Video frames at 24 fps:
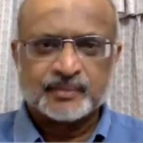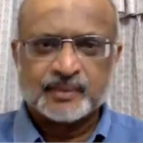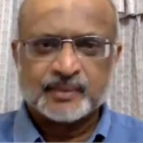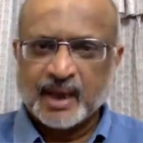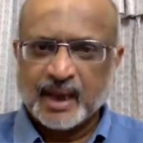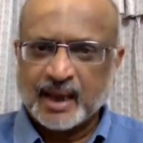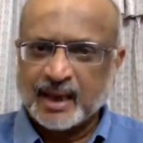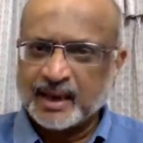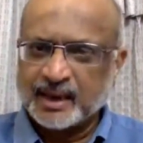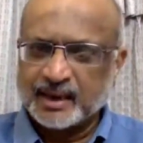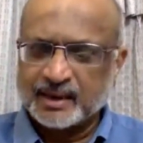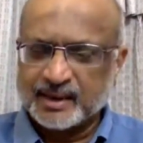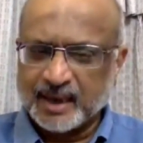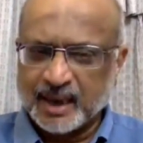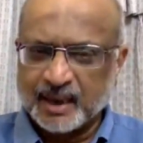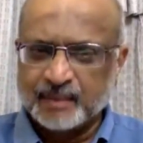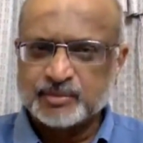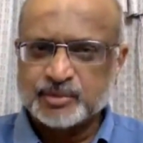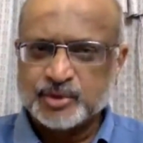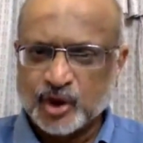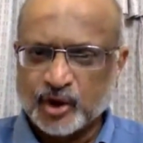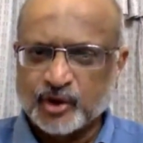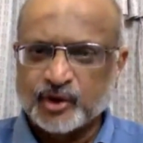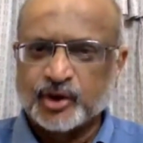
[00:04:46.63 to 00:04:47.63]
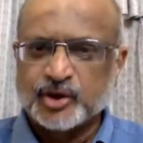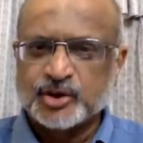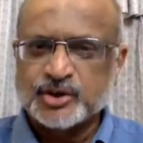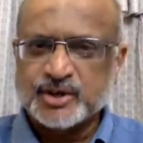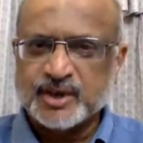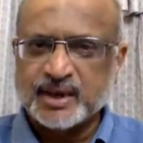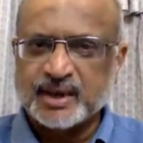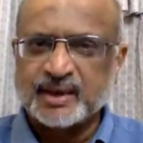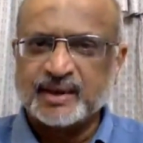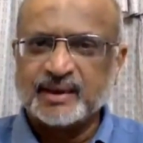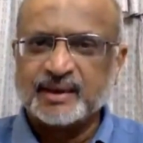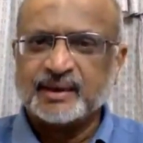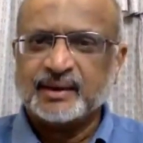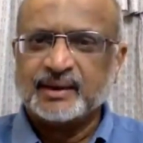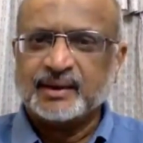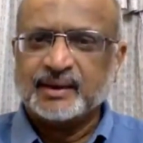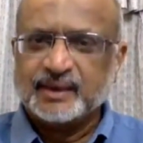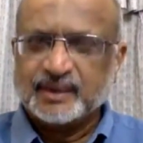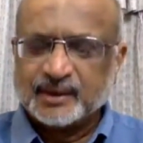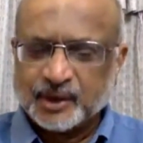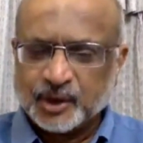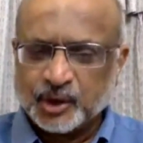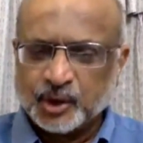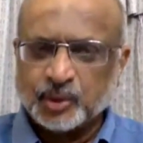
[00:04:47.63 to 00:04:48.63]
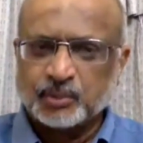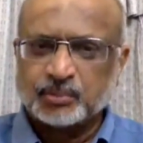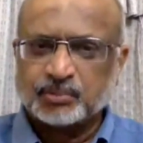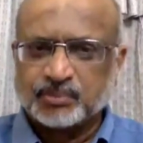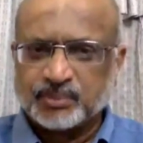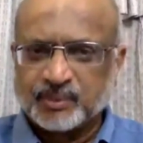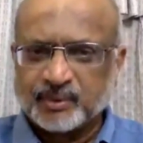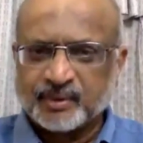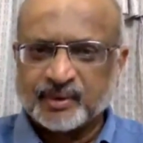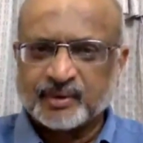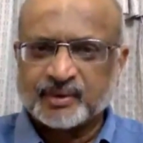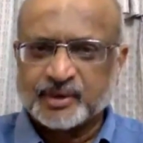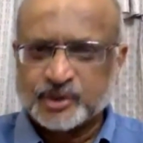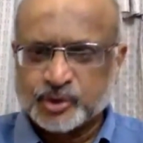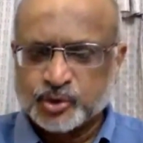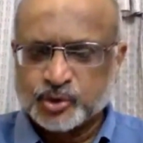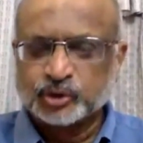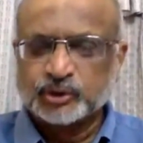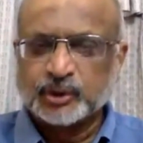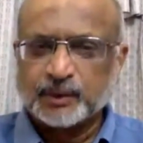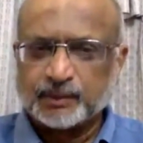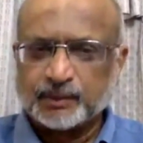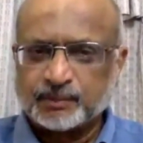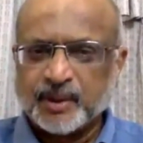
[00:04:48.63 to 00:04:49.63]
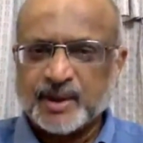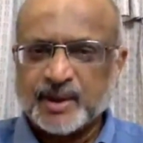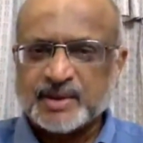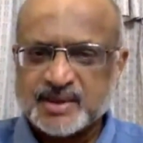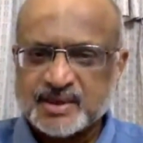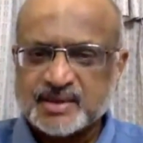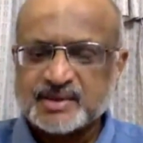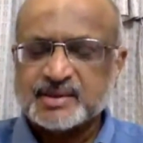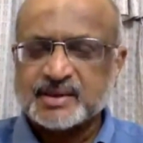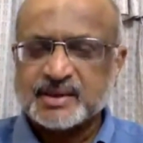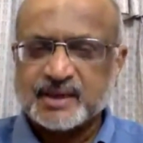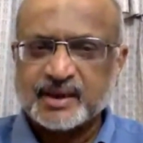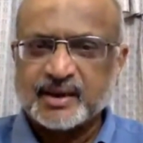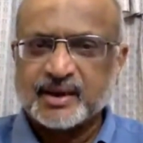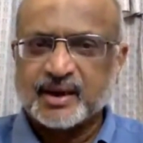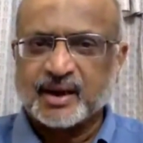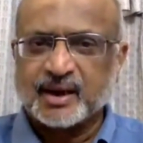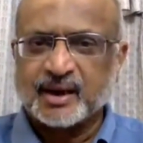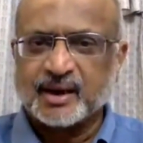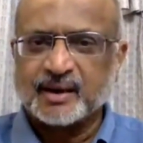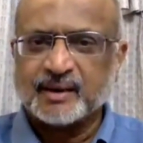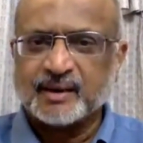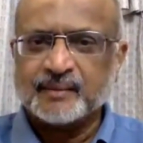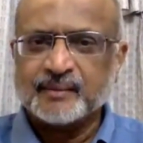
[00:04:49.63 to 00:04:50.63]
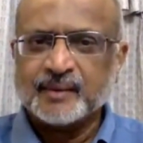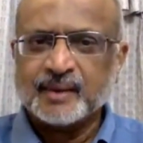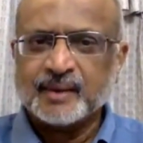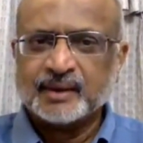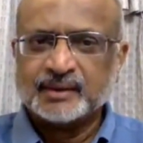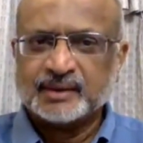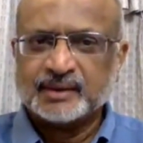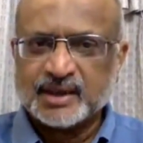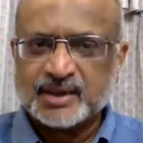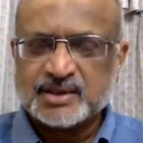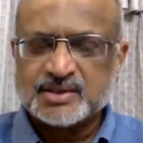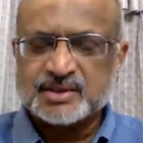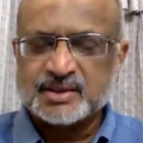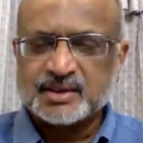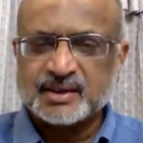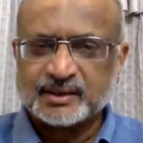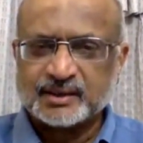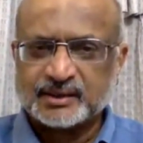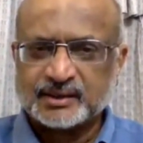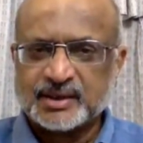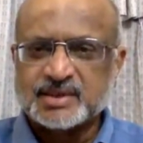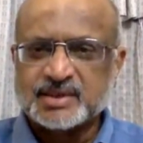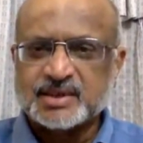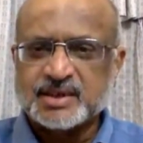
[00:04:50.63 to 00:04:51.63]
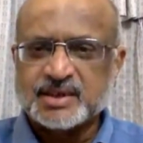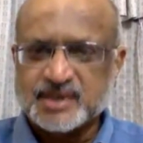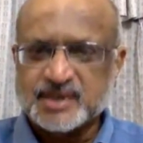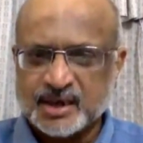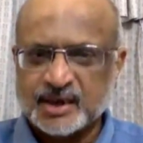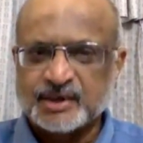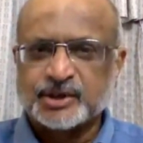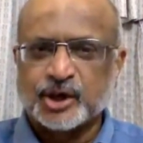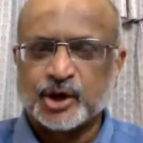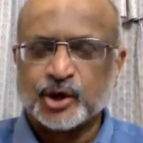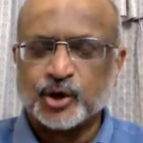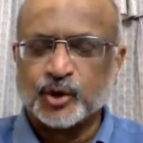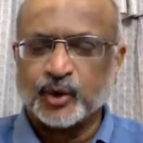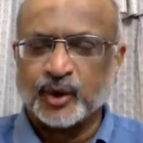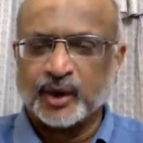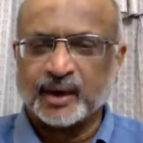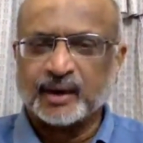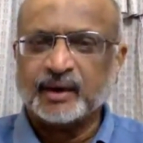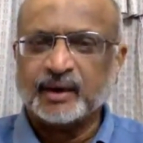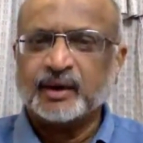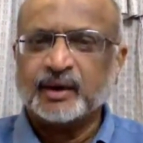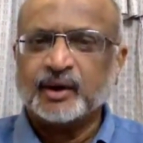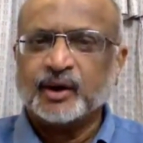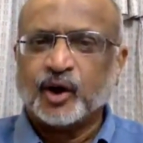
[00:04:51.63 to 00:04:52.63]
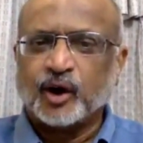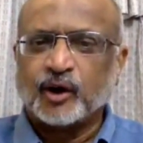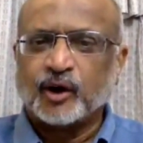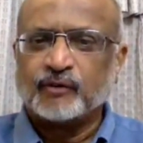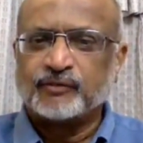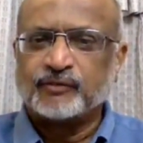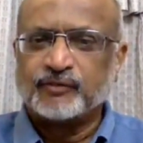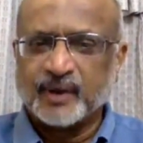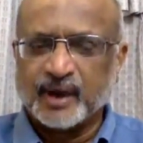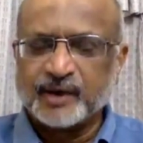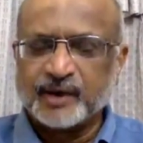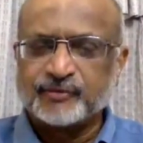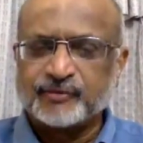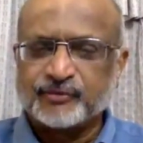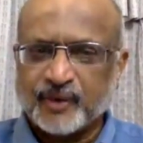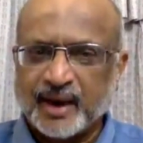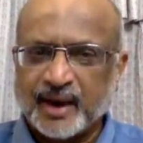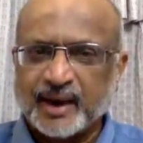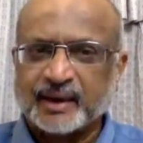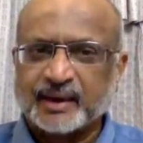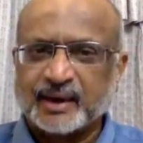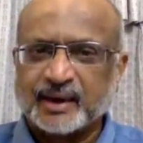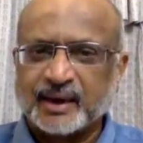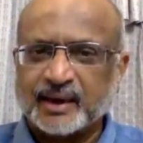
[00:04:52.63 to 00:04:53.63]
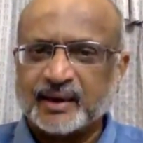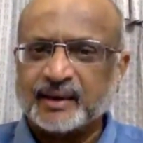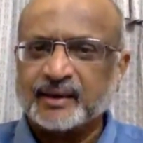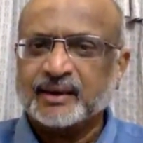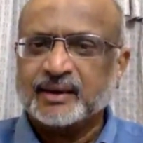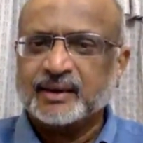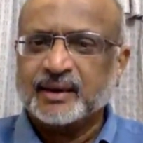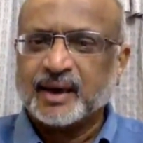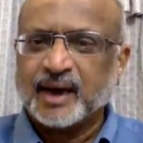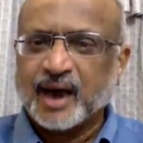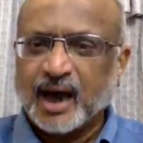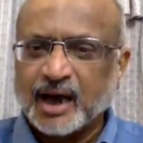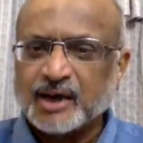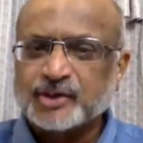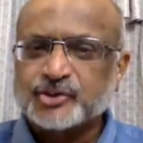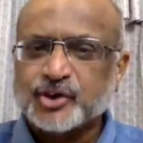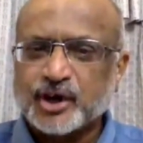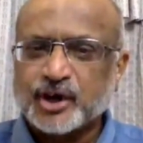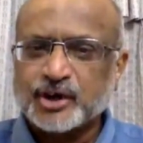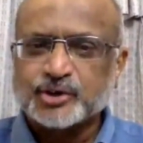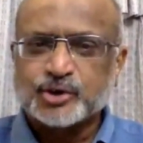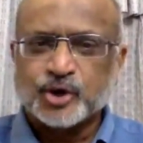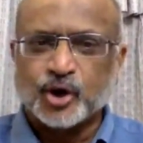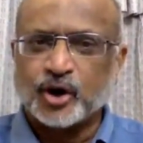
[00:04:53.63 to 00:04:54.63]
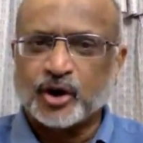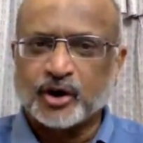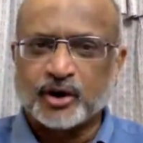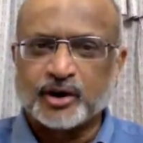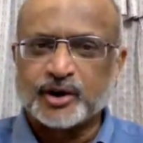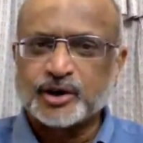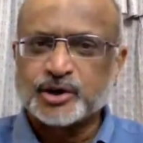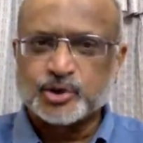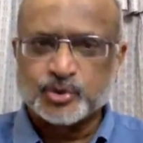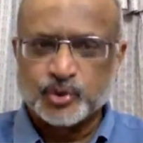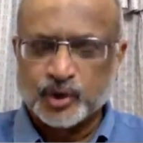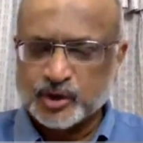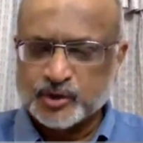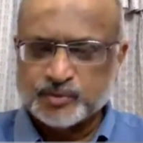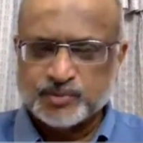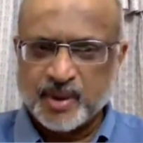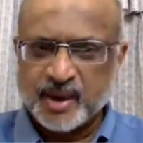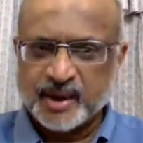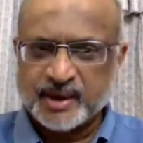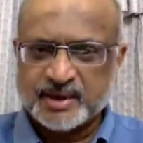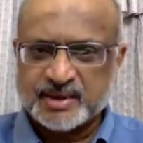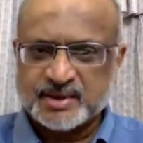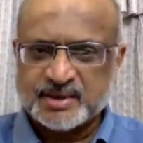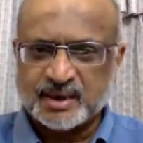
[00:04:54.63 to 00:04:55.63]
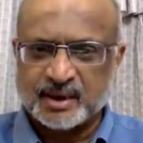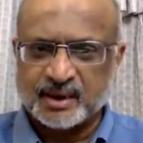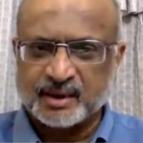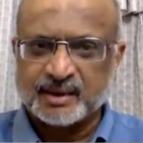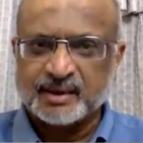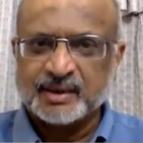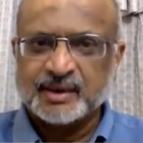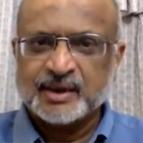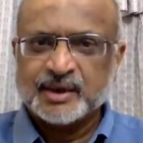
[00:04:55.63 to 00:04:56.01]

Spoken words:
And I'm sorry to say, to the present era, this is continuing of very frankly, ultra tolerance towards Pakistan.